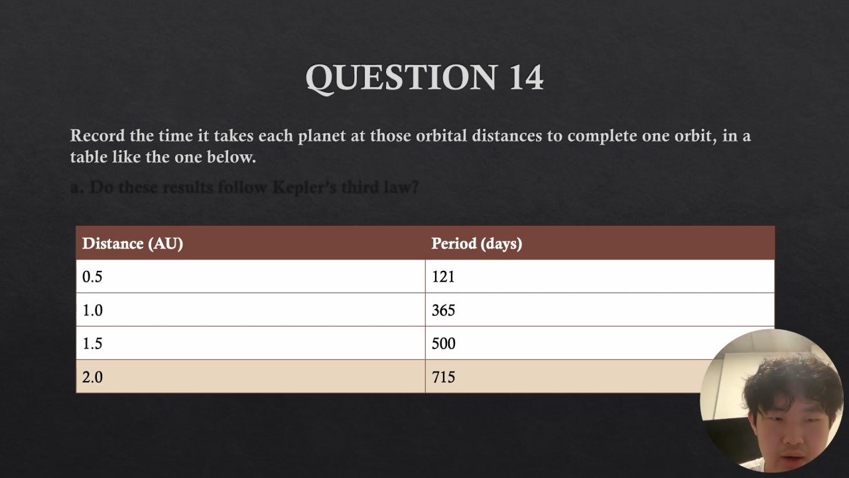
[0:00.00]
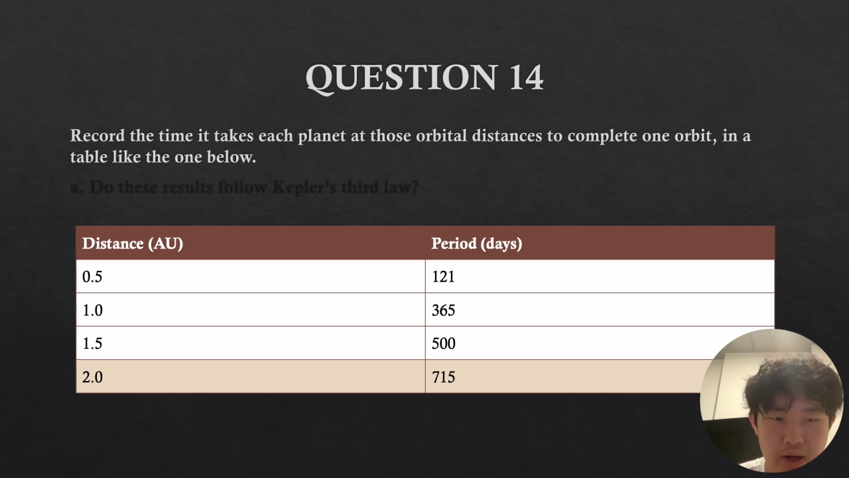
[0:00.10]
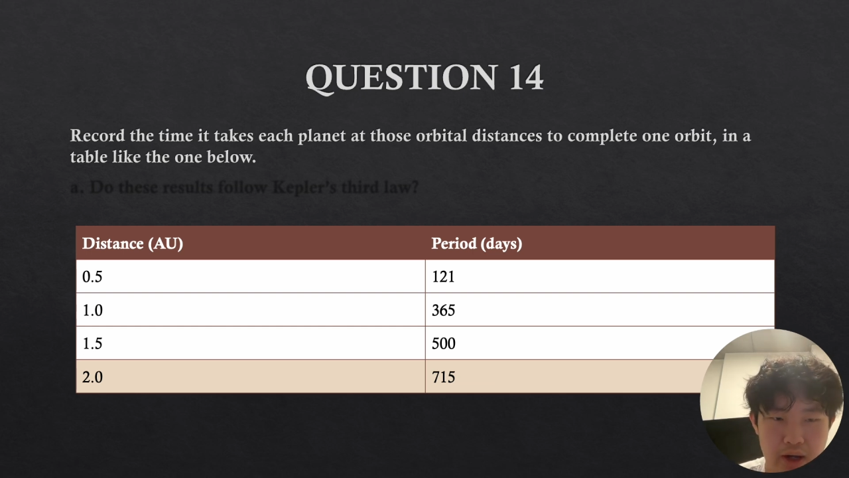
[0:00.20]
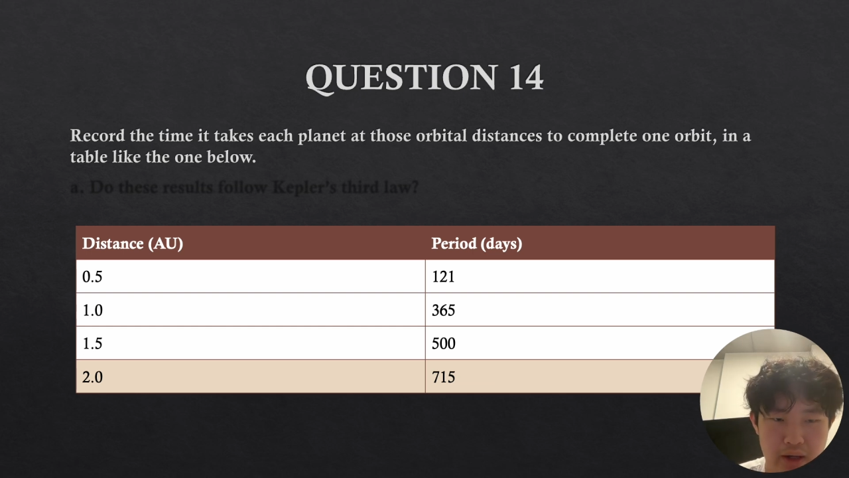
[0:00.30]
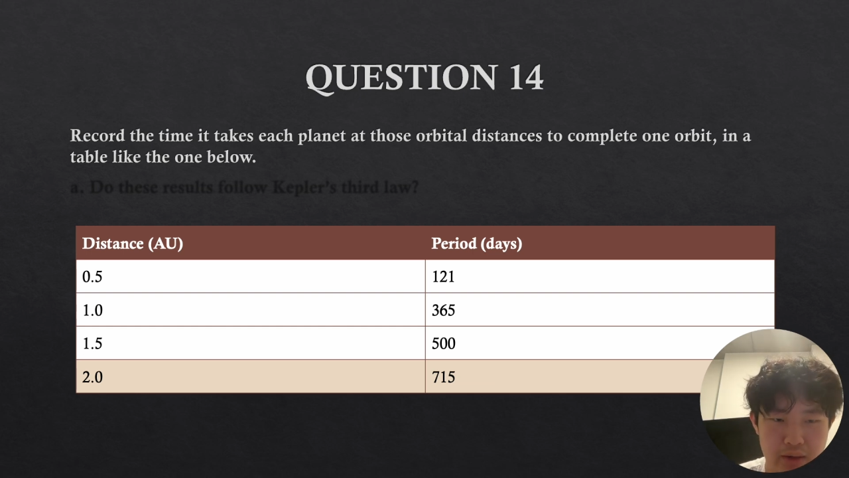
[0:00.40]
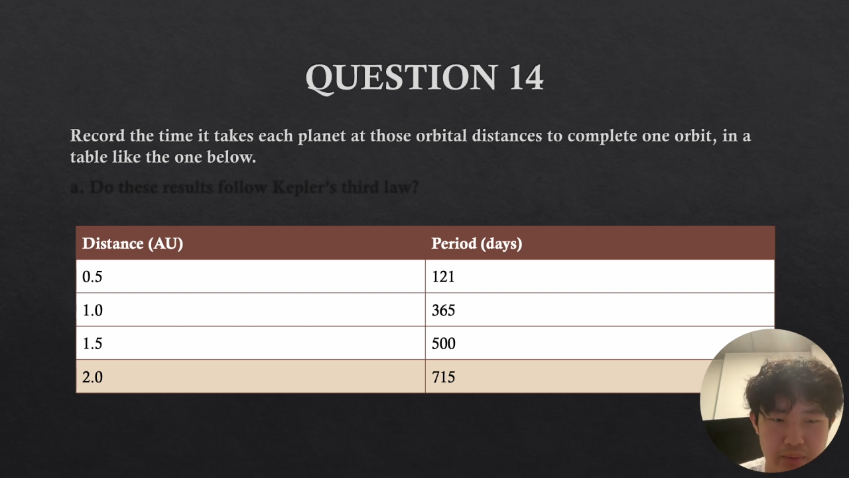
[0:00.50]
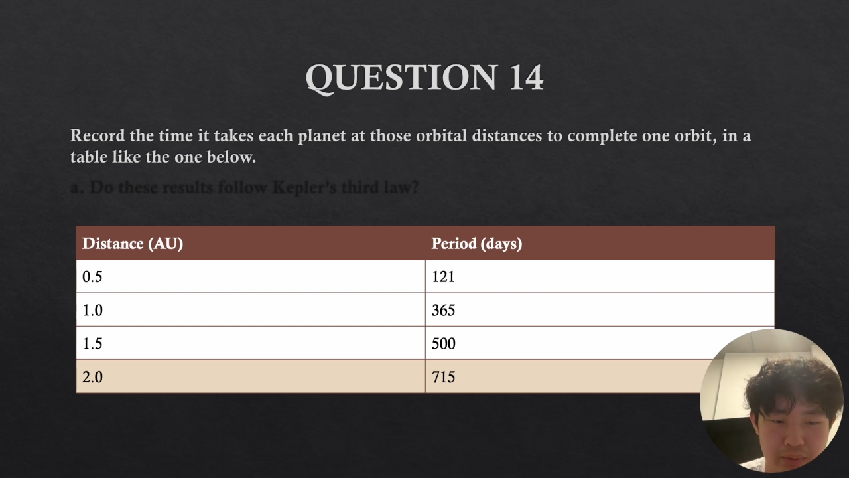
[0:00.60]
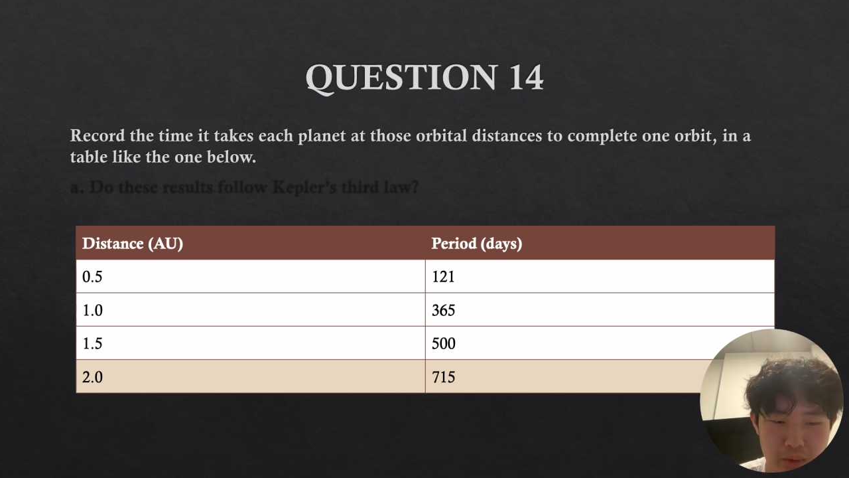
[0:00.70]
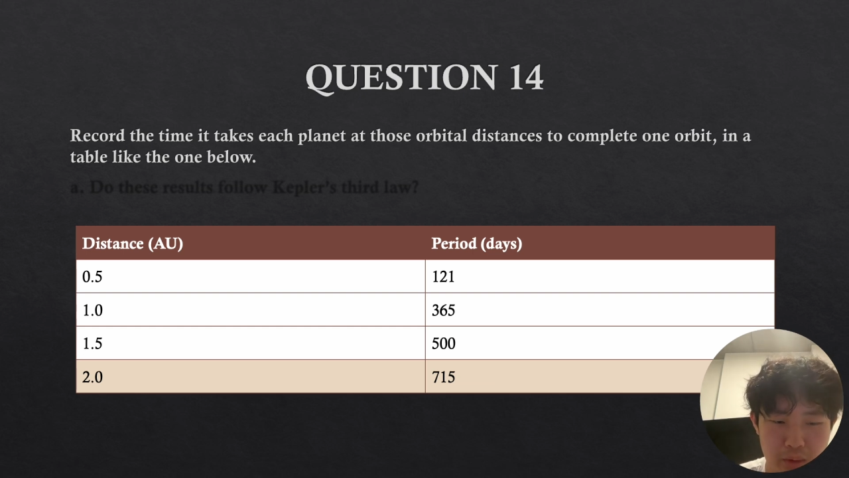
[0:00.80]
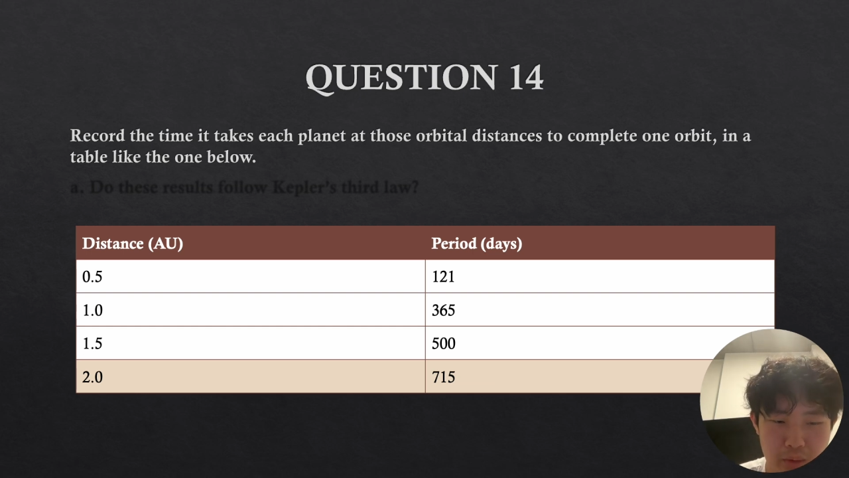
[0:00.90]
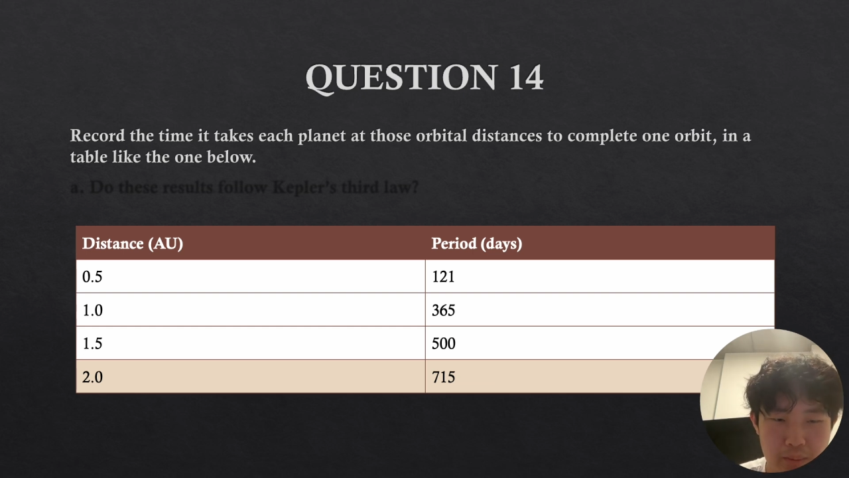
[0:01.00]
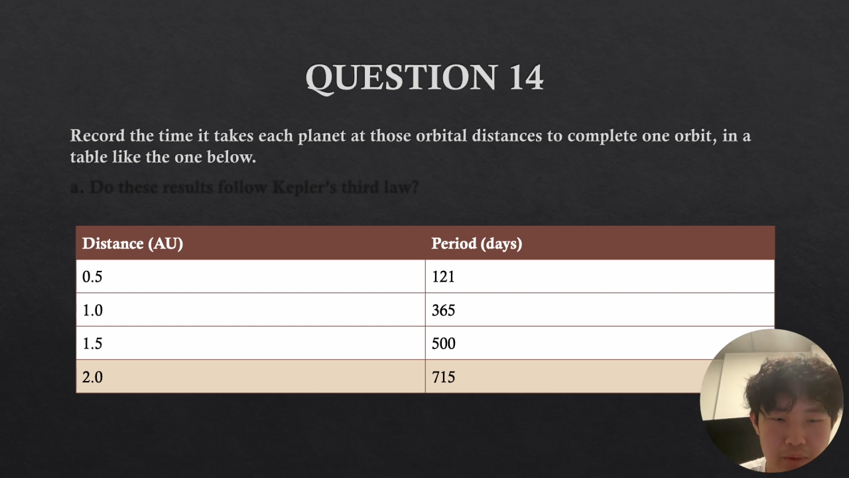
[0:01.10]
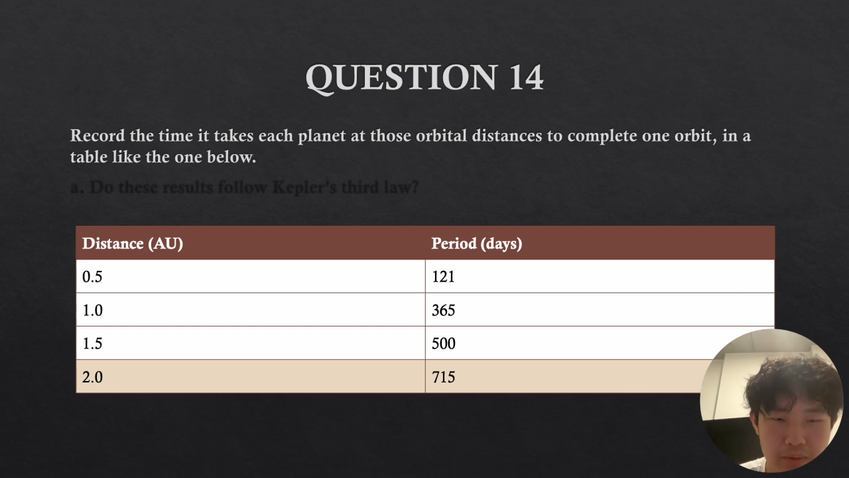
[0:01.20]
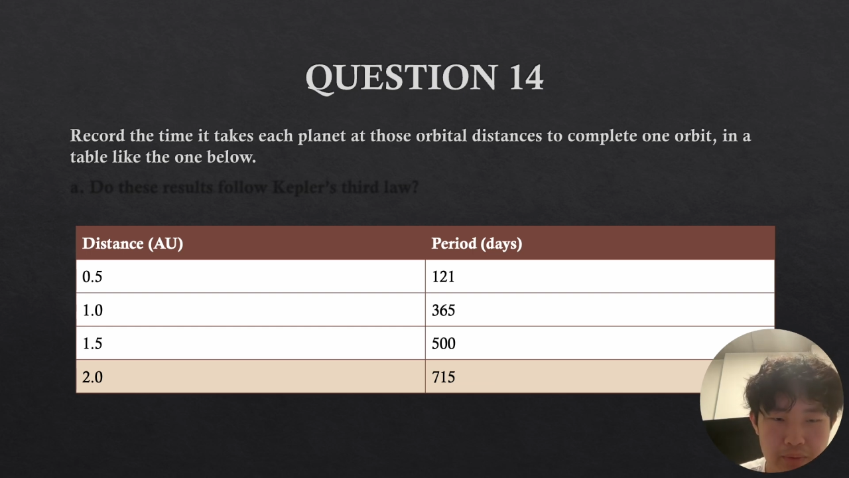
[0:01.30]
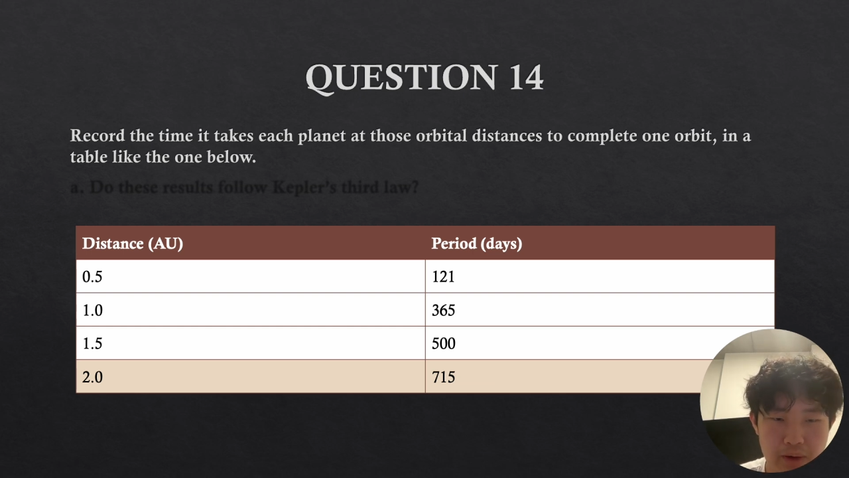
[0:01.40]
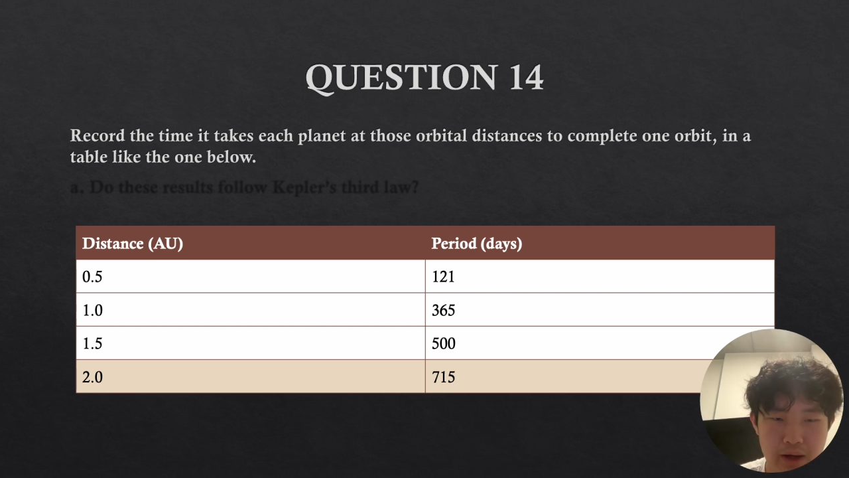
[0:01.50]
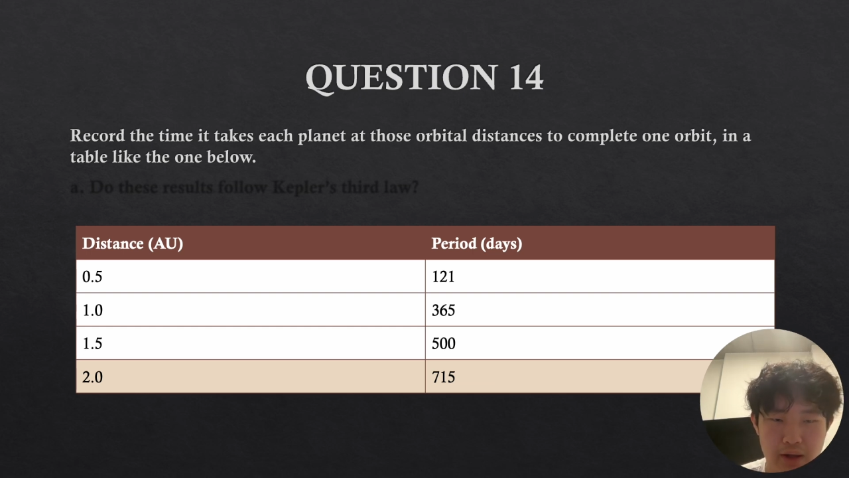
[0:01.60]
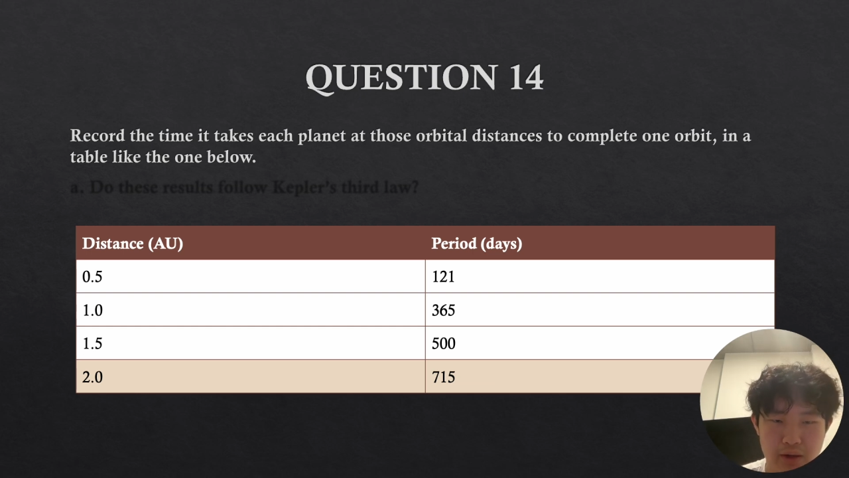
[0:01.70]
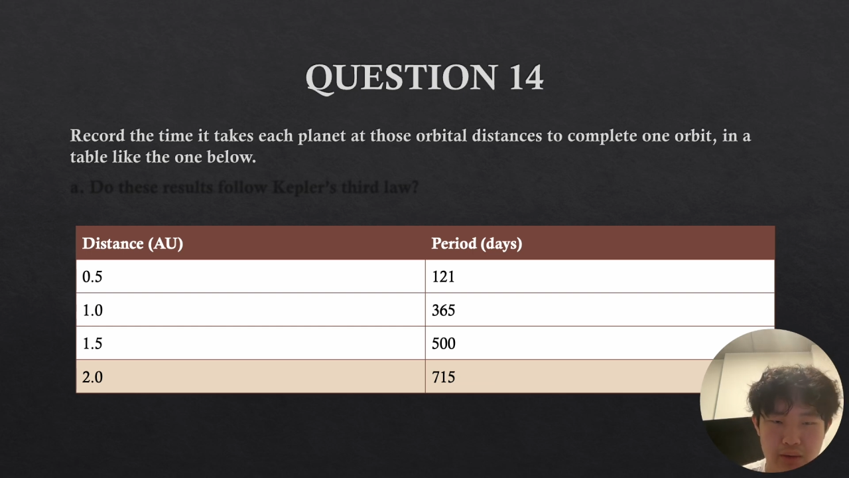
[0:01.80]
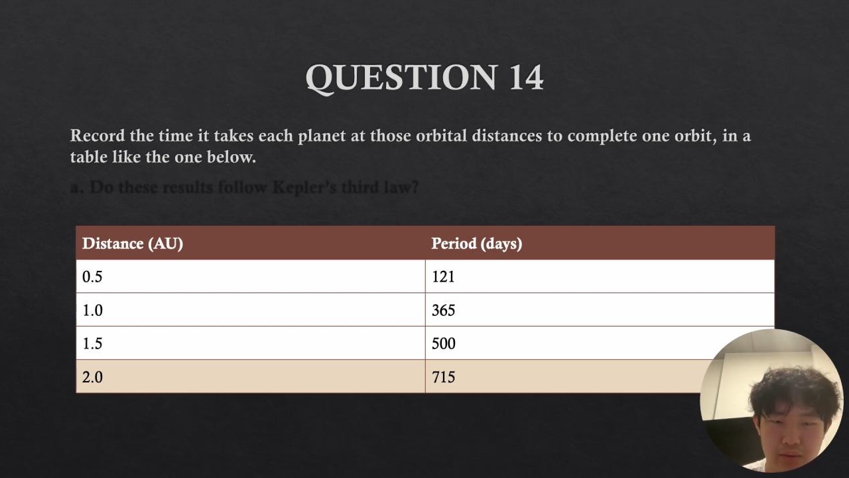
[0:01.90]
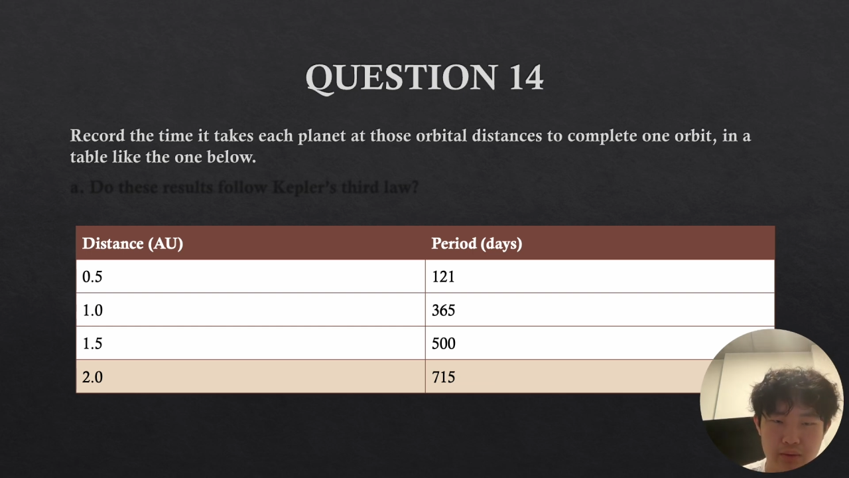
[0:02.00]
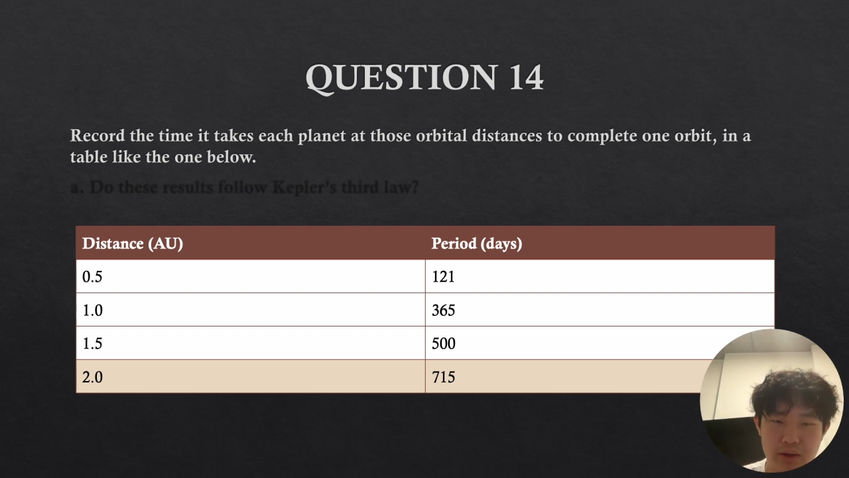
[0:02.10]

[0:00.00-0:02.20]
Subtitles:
And for 1.5 AU,